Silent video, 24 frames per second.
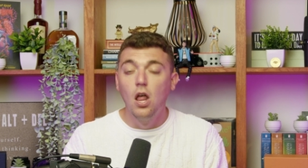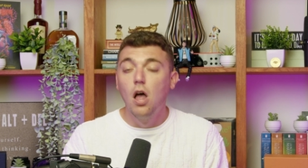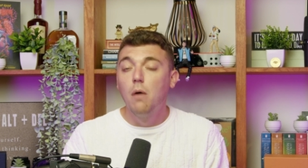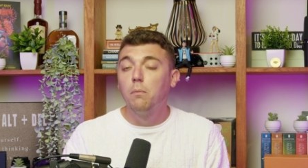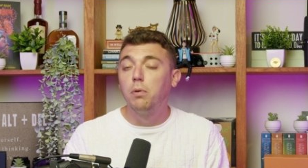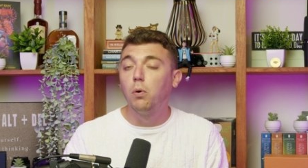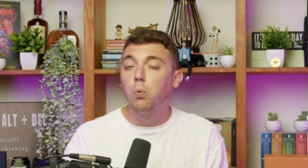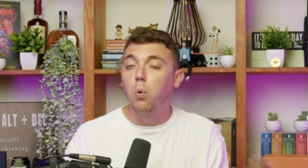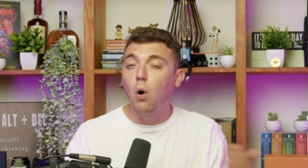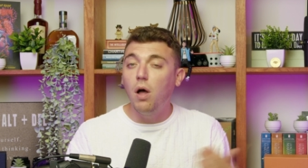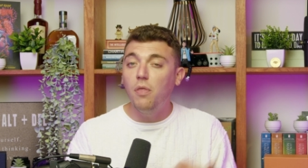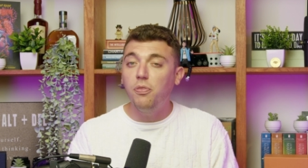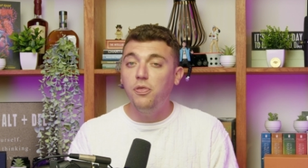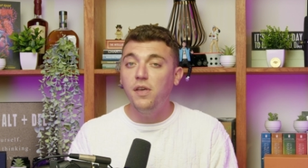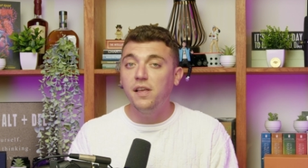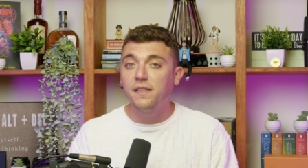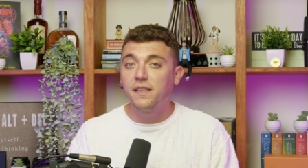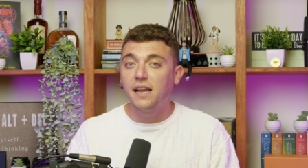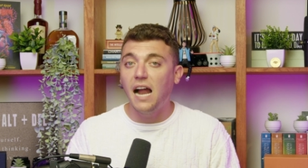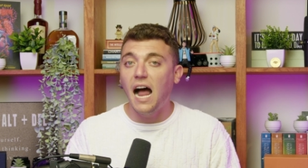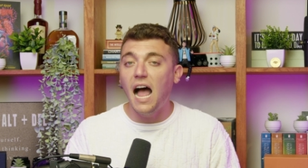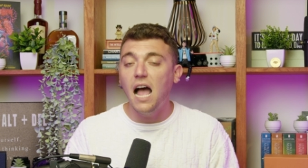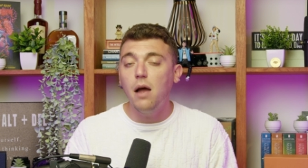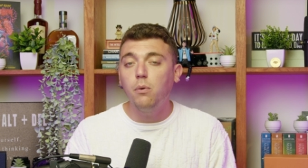But one thing
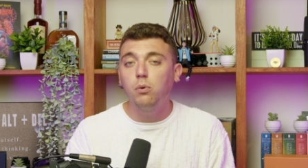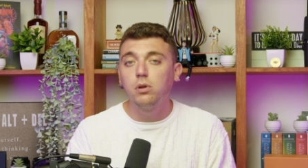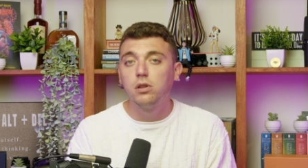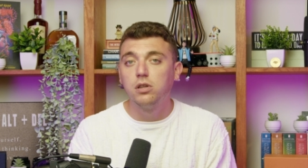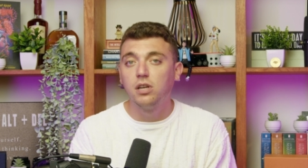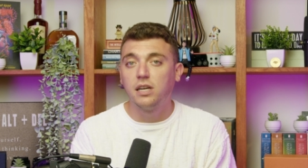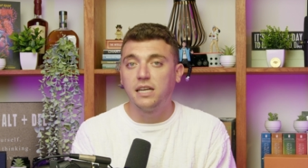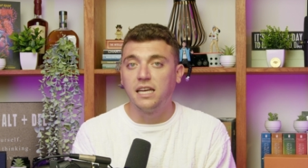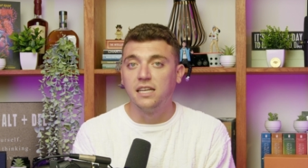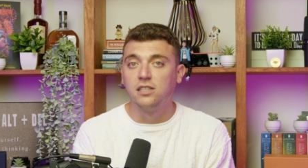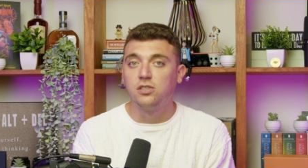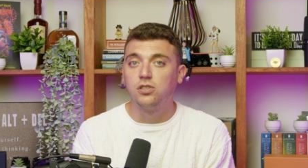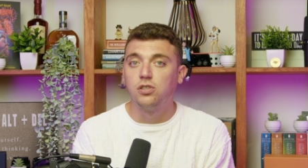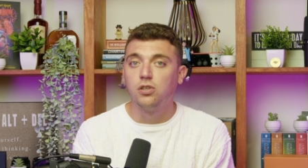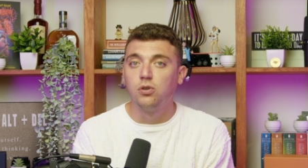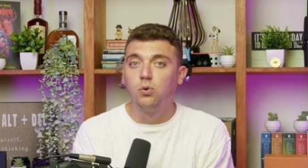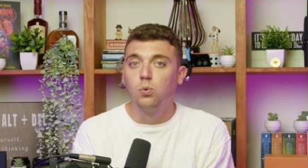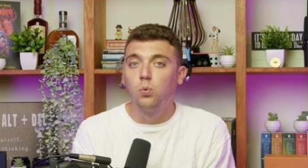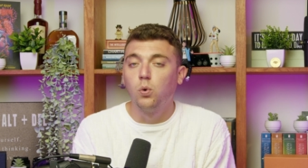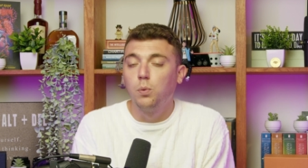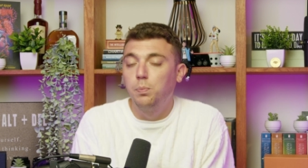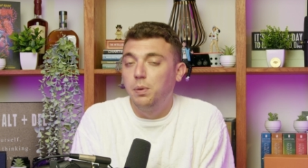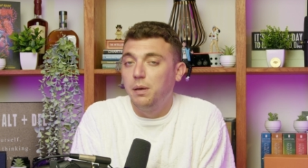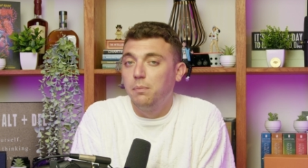that I would look into
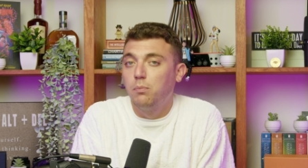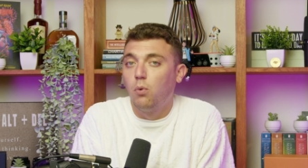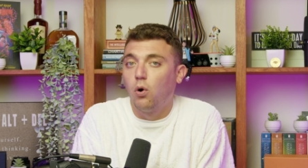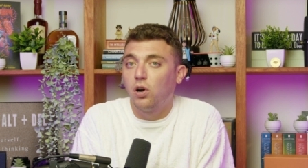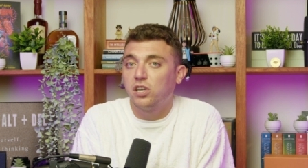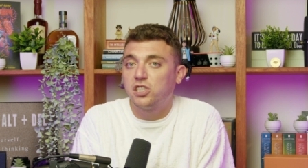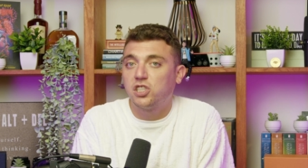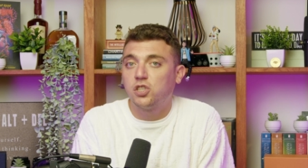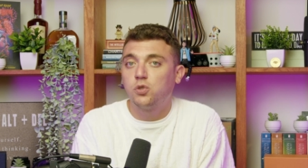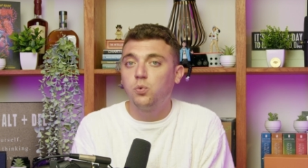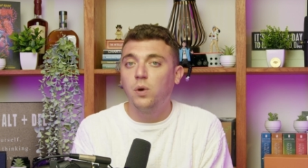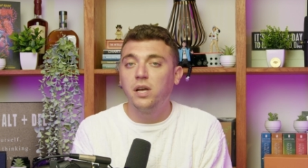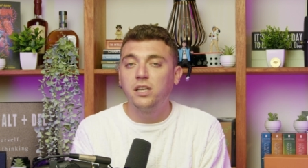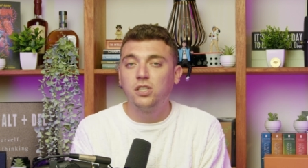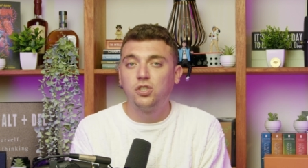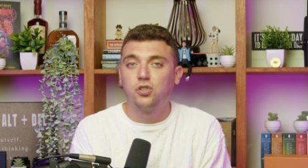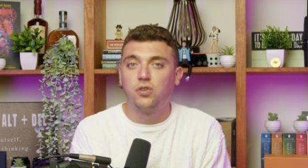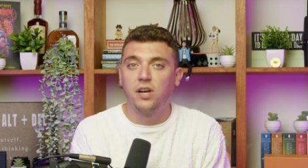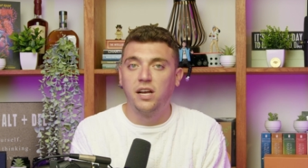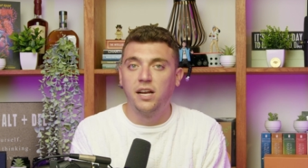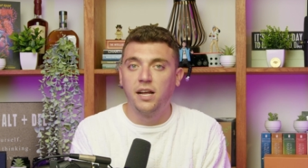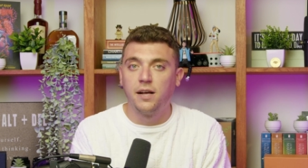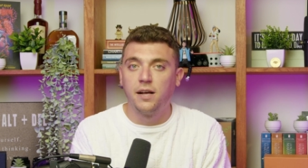would be more swing trading.